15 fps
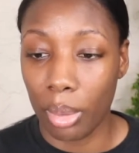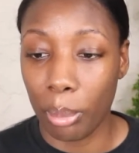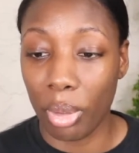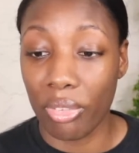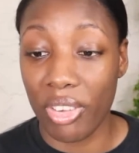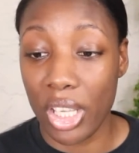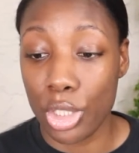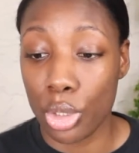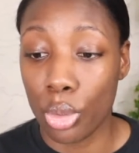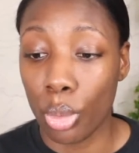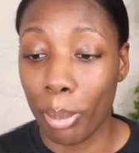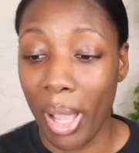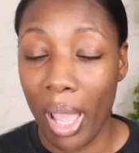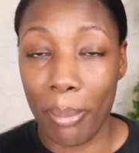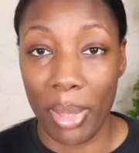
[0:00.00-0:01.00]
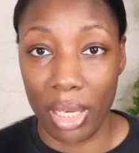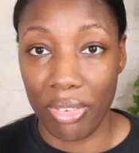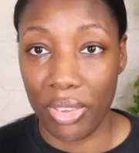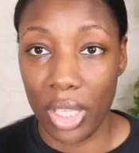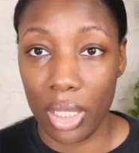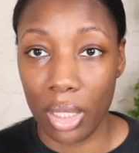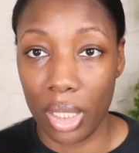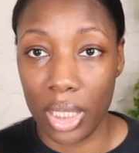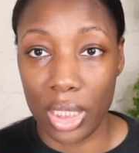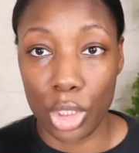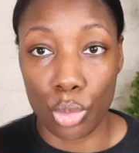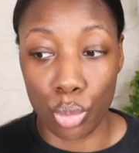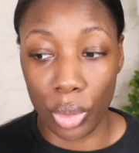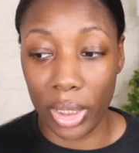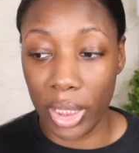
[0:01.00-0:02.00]
Professional by Benefit, and this
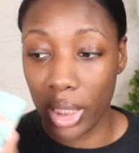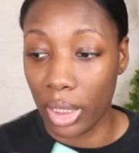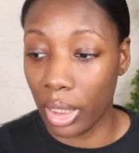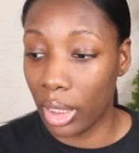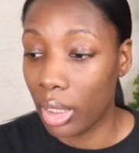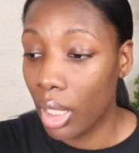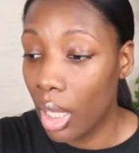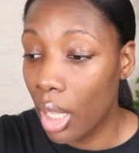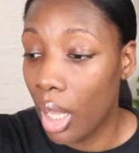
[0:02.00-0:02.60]
is really good.